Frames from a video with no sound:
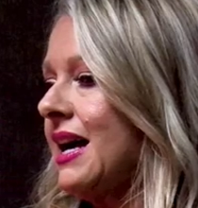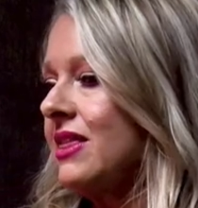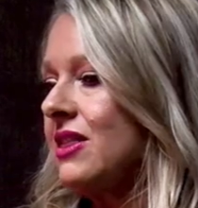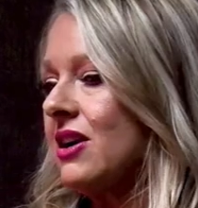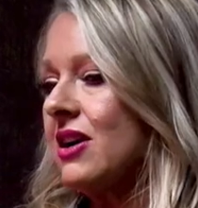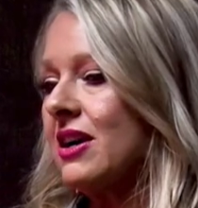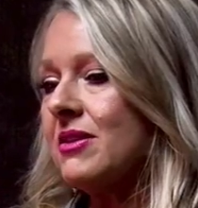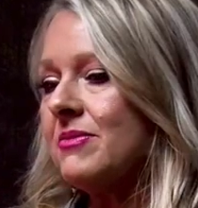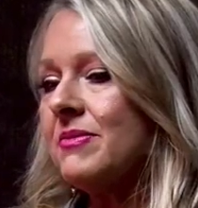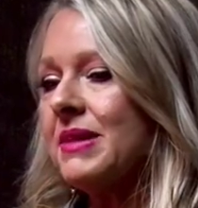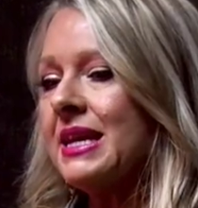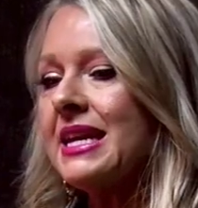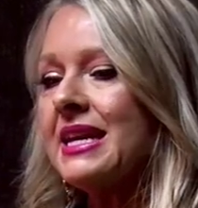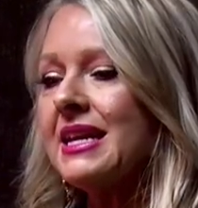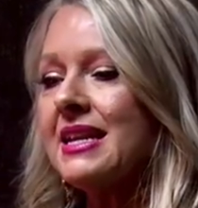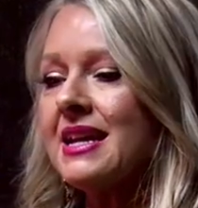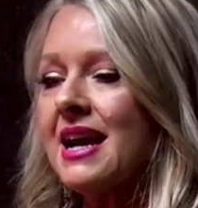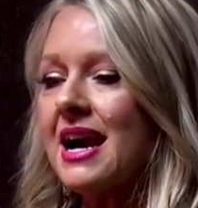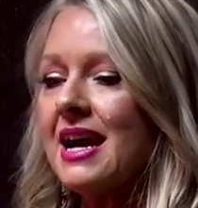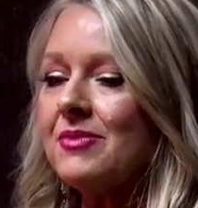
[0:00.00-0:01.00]
thought,
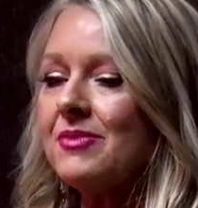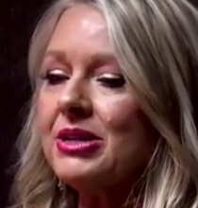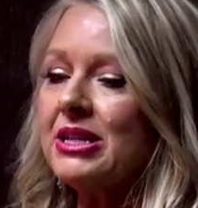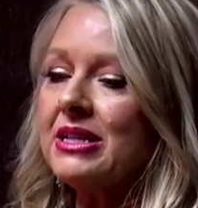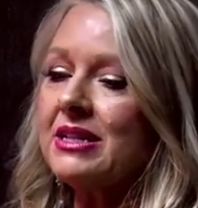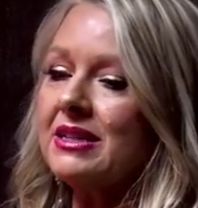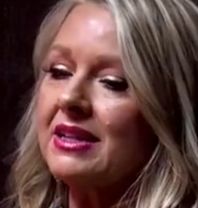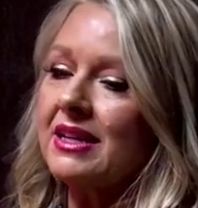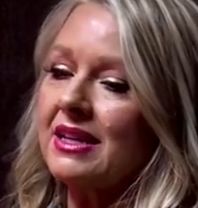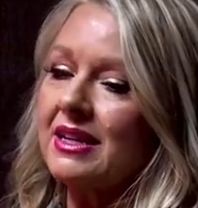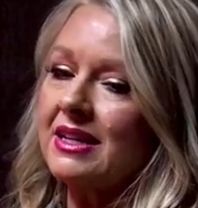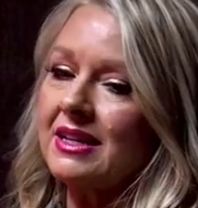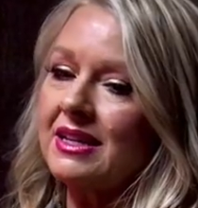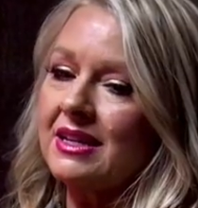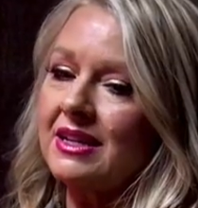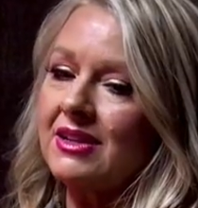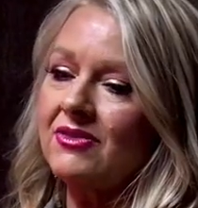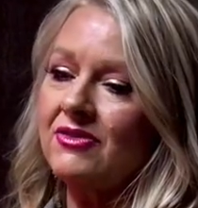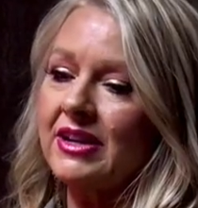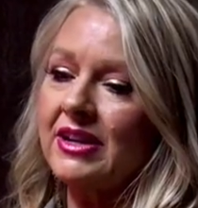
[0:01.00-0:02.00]
man, I'm going to like
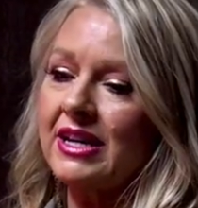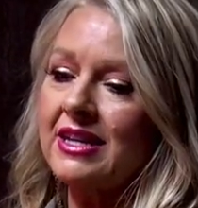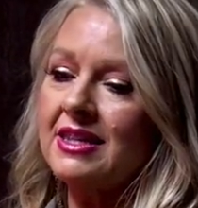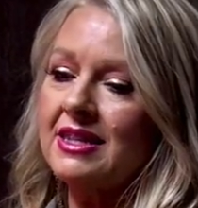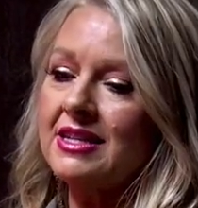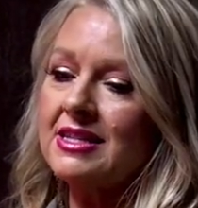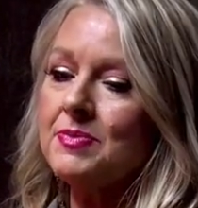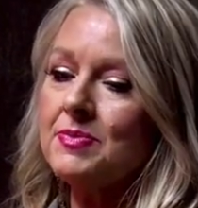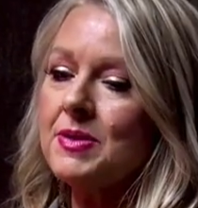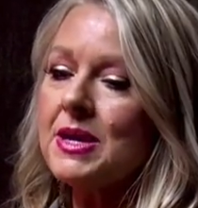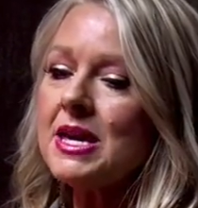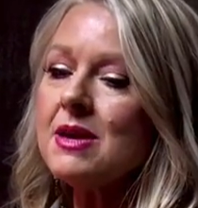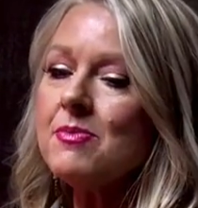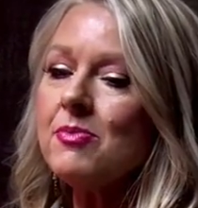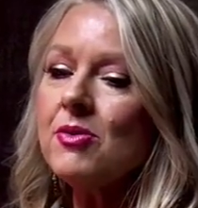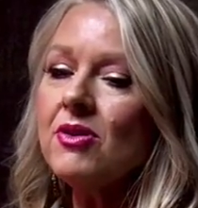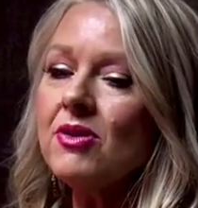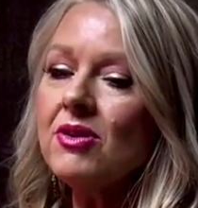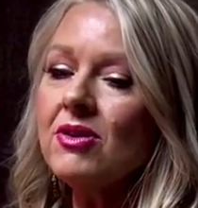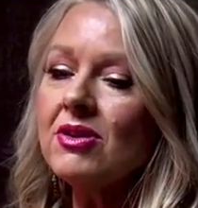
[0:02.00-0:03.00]
invite these
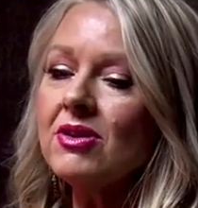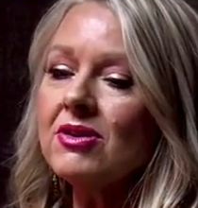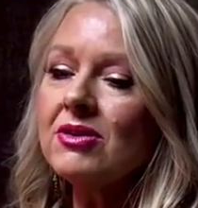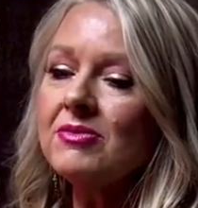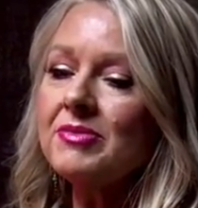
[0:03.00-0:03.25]
people